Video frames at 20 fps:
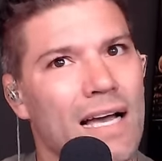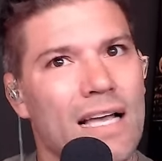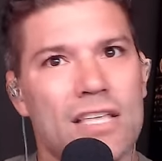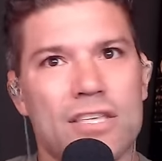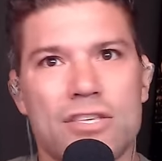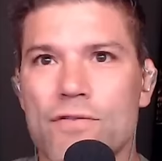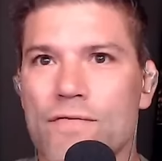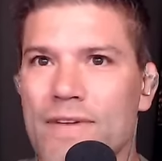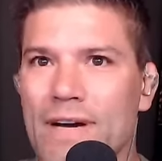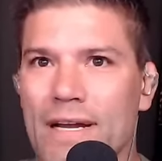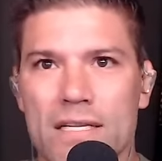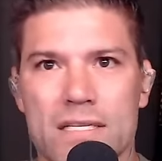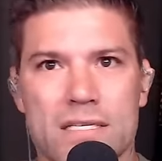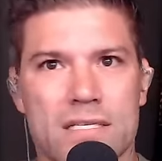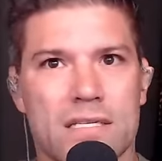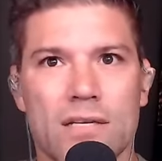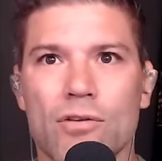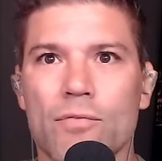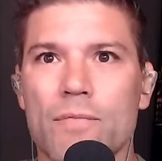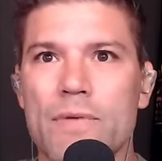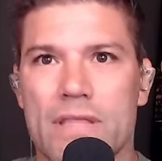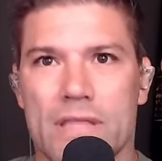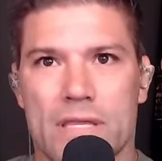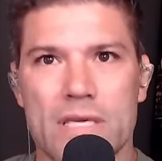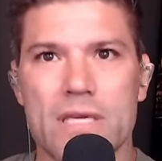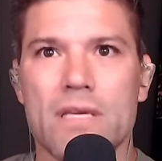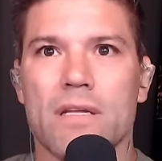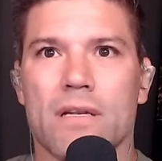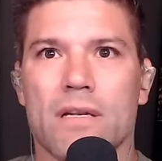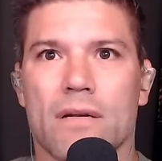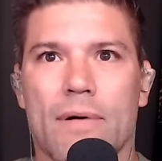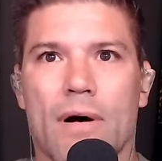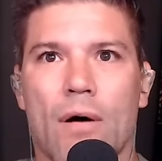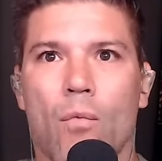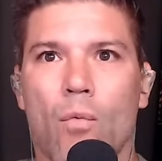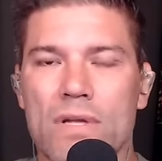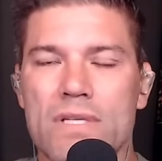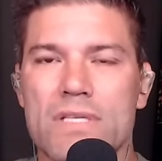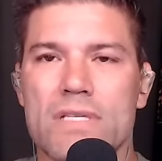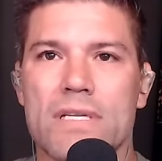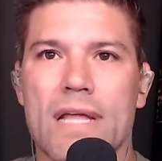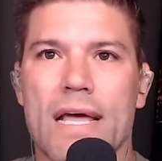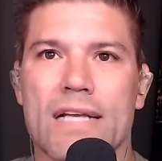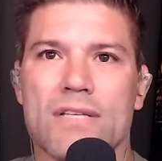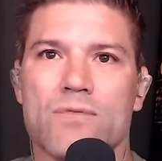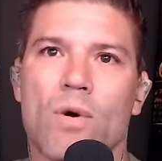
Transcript: you've got to still be thinking about what's next.